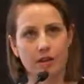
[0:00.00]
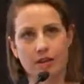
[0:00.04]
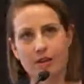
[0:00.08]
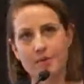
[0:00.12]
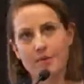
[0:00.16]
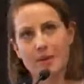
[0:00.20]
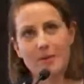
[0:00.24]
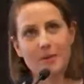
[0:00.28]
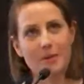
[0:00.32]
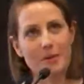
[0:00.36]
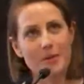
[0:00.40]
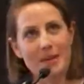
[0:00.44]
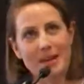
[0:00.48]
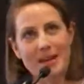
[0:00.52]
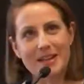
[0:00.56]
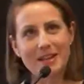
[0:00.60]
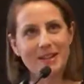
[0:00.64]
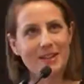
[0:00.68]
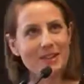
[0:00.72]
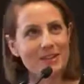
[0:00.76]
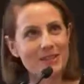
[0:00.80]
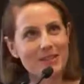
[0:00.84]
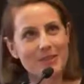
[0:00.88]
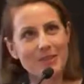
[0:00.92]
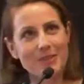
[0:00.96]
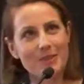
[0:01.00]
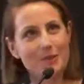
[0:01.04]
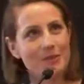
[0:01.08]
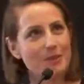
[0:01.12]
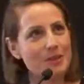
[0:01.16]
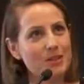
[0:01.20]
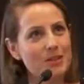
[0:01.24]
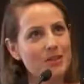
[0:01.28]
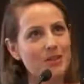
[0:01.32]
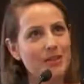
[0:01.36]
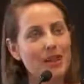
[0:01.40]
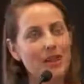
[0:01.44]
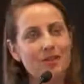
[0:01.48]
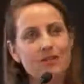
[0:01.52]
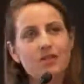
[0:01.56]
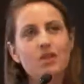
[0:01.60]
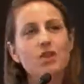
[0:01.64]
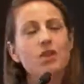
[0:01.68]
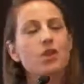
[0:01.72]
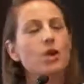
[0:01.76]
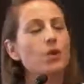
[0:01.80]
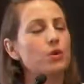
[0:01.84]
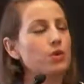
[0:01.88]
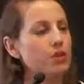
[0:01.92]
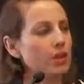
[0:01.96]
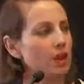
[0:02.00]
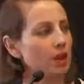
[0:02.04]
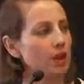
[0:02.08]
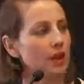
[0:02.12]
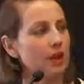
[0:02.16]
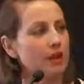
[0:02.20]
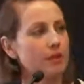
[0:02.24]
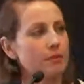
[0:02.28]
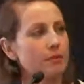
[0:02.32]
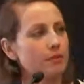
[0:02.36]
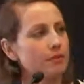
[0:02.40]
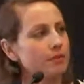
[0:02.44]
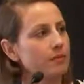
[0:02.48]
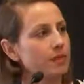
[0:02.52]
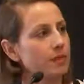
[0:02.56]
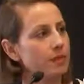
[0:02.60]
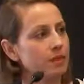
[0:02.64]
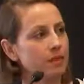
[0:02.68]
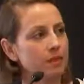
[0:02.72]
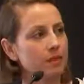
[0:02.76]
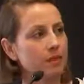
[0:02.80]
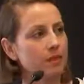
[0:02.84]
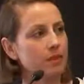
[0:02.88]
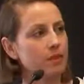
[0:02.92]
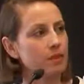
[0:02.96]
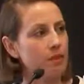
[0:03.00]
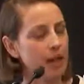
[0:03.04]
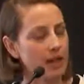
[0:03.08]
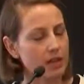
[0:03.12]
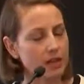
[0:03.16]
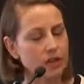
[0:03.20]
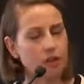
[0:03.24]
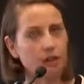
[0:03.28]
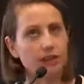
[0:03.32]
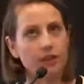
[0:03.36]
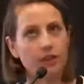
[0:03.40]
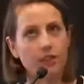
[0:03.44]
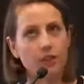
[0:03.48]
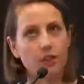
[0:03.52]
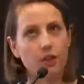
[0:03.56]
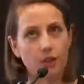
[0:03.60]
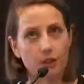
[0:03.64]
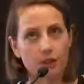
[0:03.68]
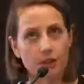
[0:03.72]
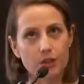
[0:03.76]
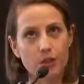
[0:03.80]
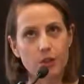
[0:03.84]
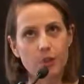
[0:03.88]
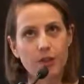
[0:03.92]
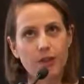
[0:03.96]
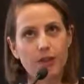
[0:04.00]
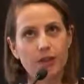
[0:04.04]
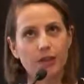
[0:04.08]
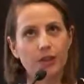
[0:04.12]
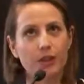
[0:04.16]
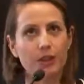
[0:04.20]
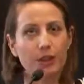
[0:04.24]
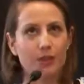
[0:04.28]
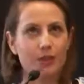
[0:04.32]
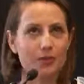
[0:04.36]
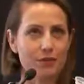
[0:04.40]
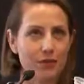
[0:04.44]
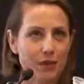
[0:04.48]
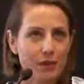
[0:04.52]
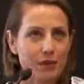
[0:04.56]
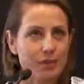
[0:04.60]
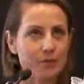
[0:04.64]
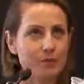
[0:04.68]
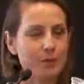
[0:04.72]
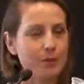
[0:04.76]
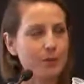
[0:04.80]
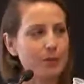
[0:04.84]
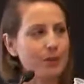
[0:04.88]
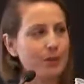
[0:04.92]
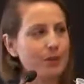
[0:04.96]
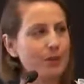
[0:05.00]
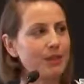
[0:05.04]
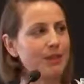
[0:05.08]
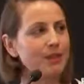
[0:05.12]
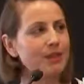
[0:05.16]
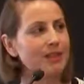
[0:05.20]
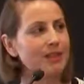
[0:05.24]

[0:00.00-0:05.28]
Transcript: remember being in the newsroom, you just have no time yeah. to actually go to Twitter, go to Facebook,